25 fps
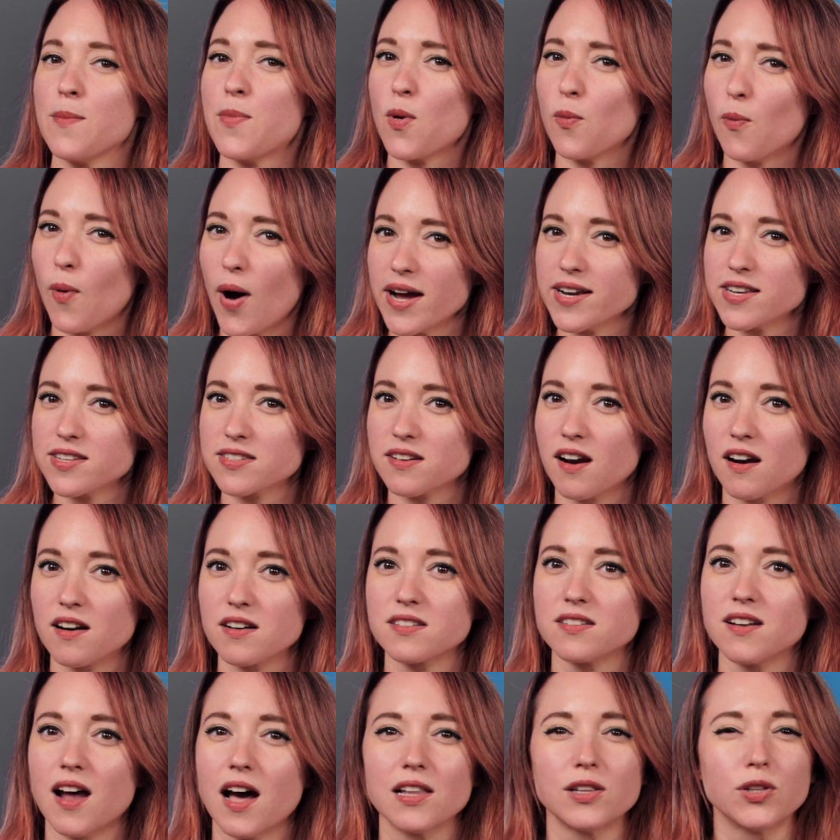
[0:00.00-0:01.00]
But why do
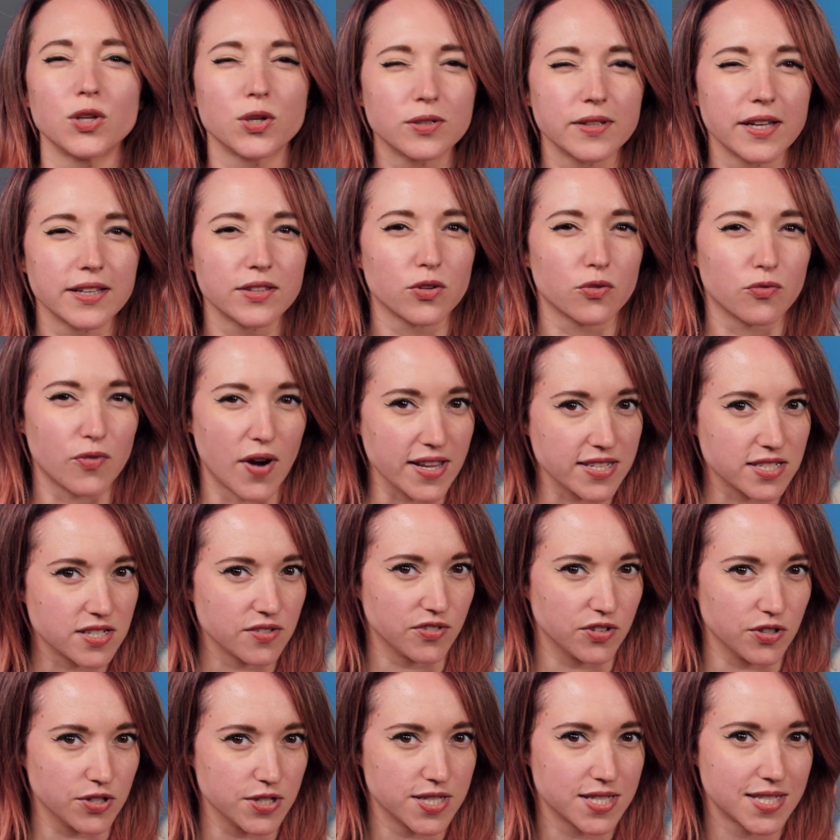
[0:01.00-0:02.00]
scars not look like the rest
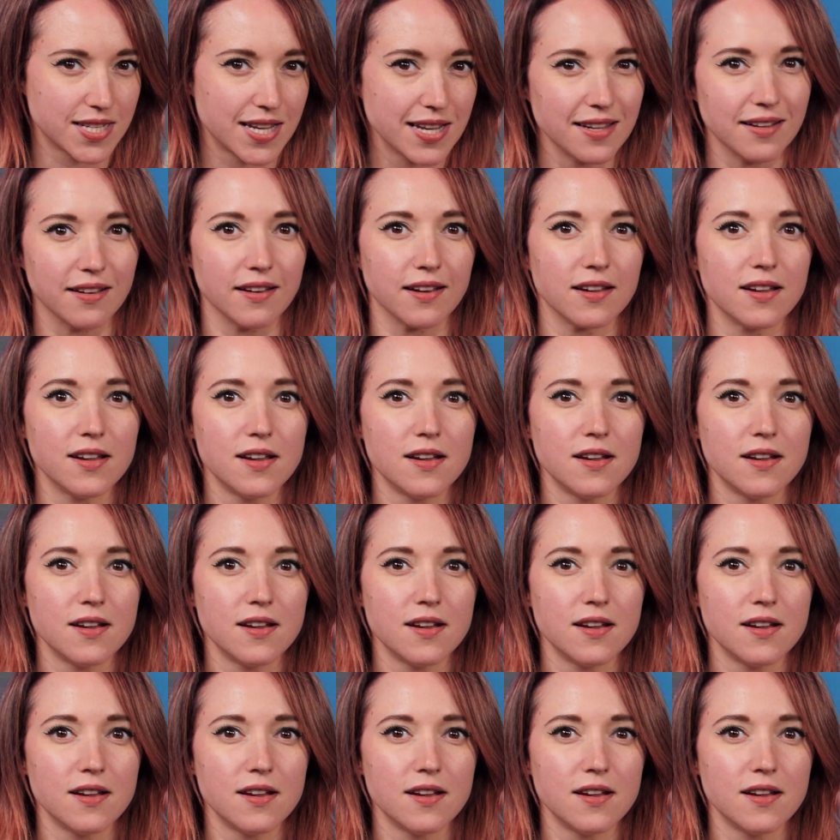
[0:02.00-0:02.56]
of your skin?